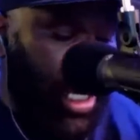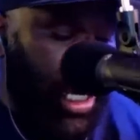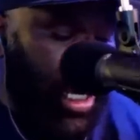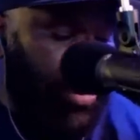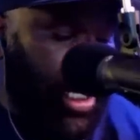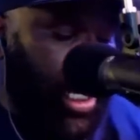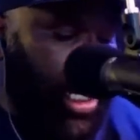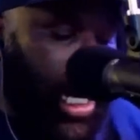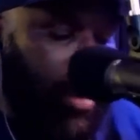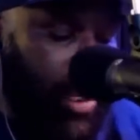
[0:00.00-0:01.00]

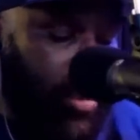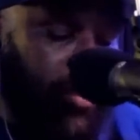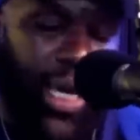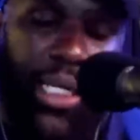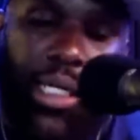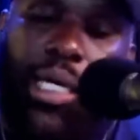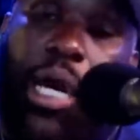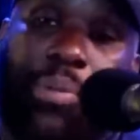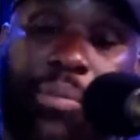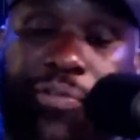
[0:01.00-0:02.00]
Compliment rating and
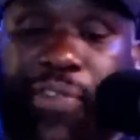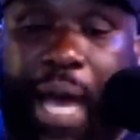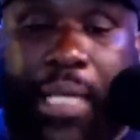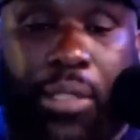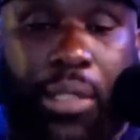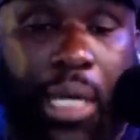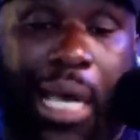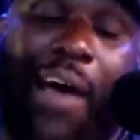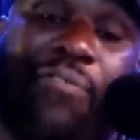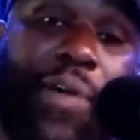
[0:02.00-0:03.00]
compliment factor,
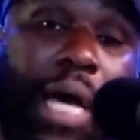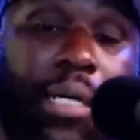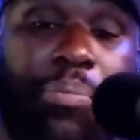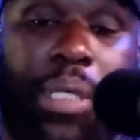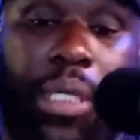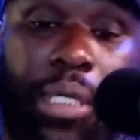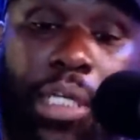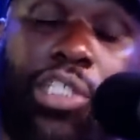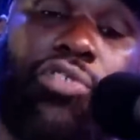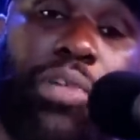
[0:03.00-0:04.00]
I find to be
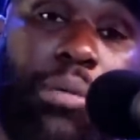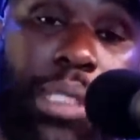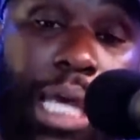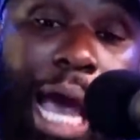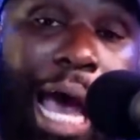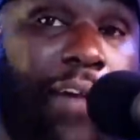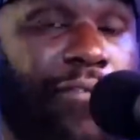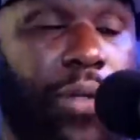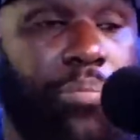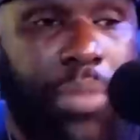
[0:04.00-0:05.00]
extremely high
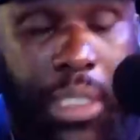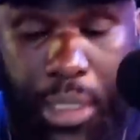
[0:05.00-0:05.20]
for me.